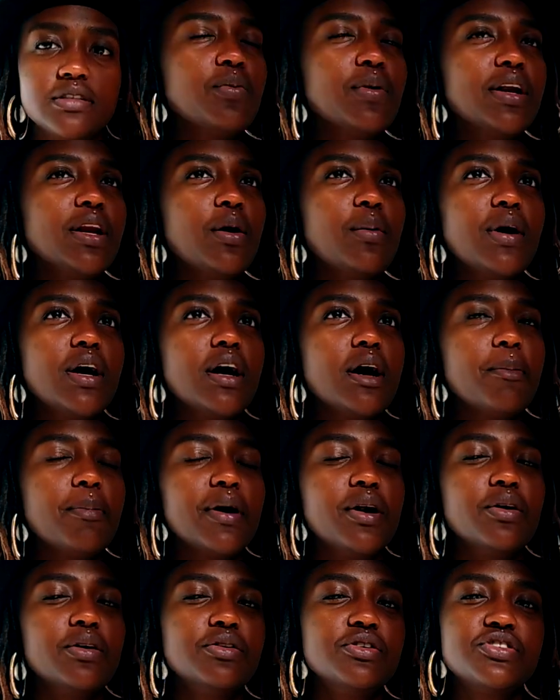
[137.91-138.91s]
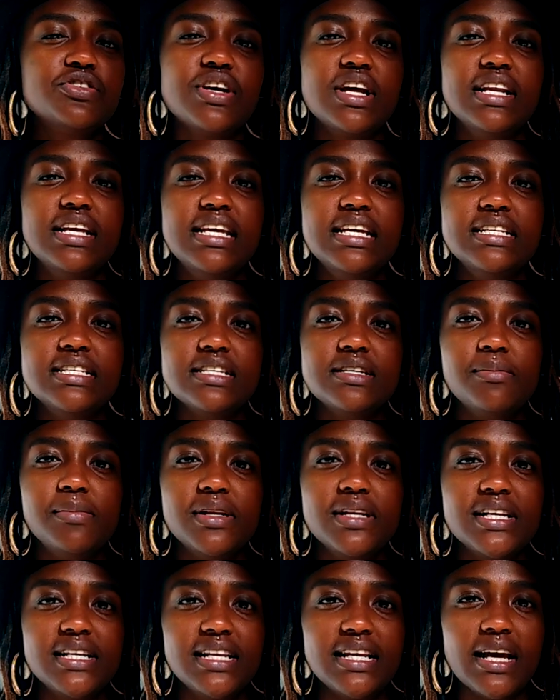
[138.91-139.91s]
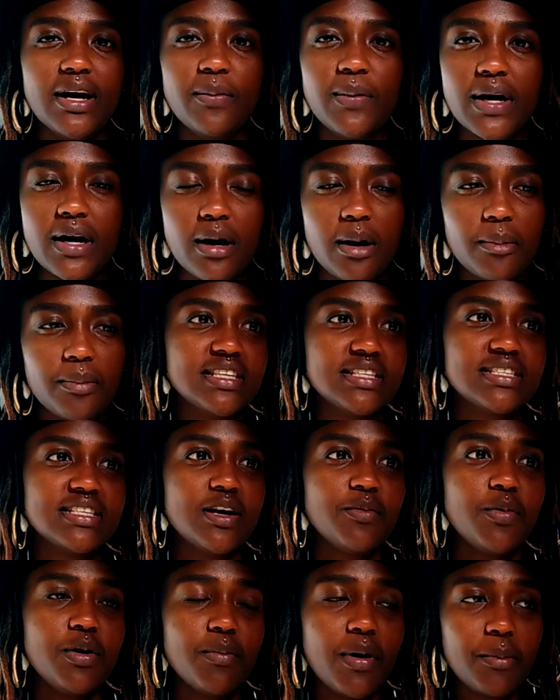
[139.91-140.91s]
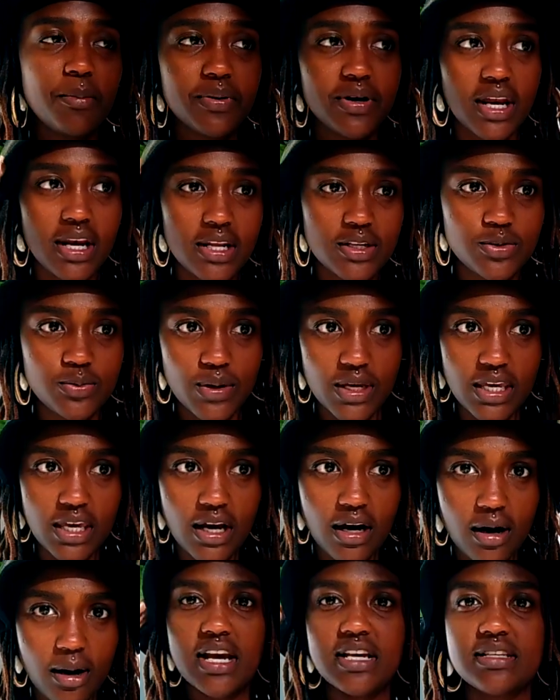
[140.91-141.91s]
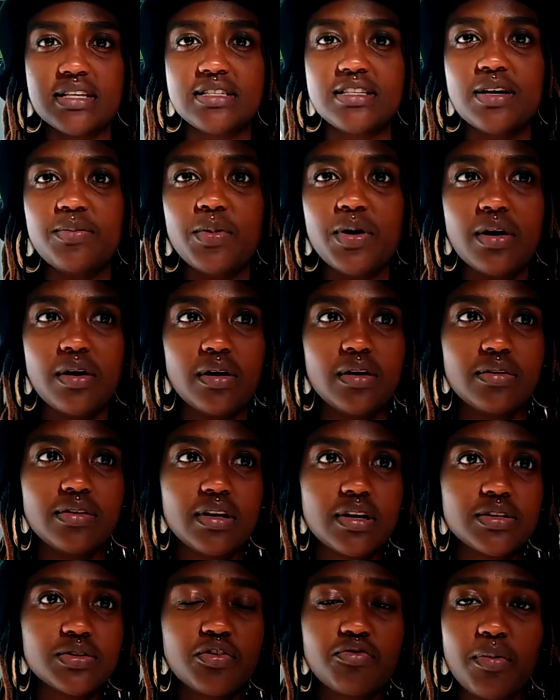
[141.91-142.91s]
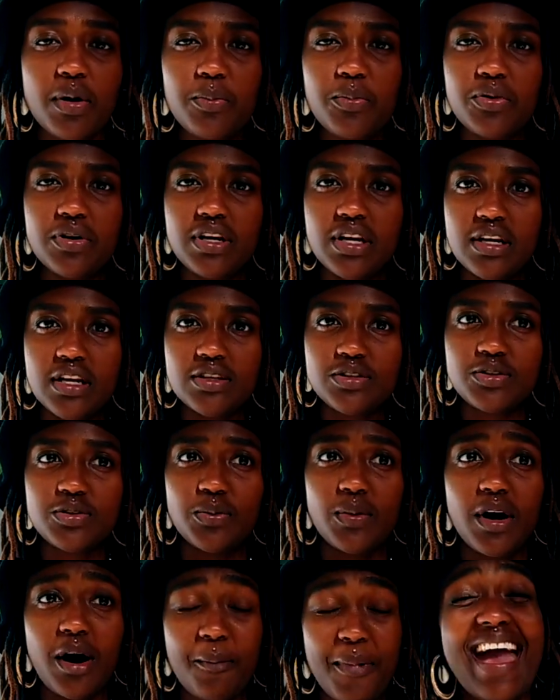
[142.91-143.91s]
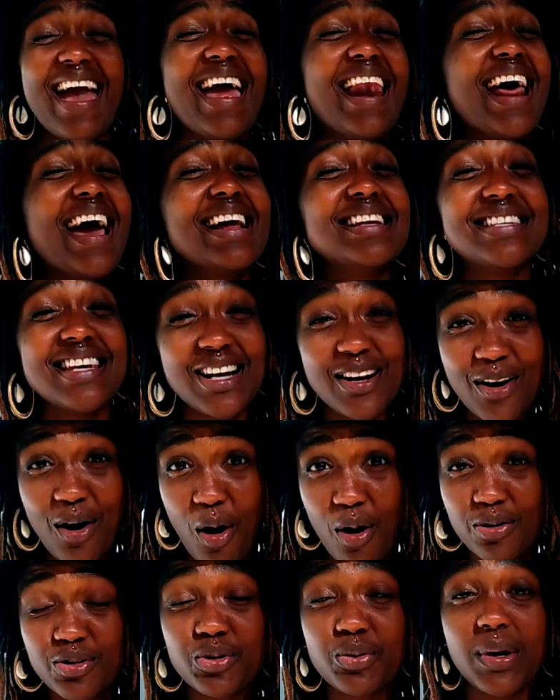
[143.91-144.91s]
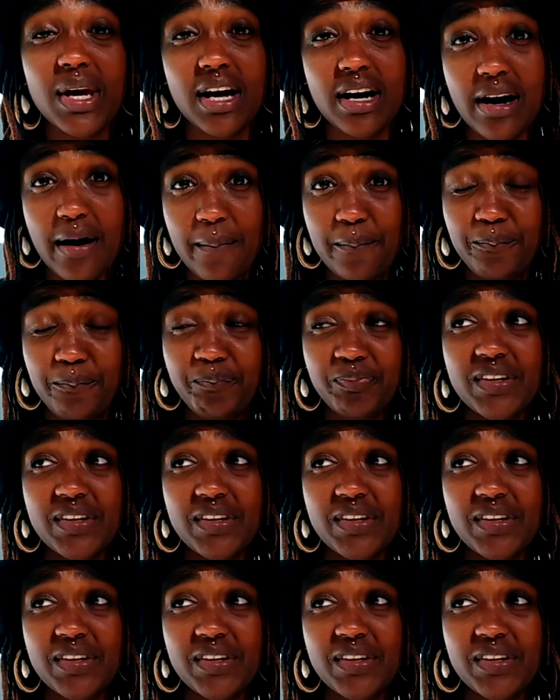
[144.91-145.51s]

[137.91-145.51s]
When I wake up, I don't usually eat immediately I wake up. The same way my brain is waking up is the same way the rest of my body needs to wake up. And I take long to wake up.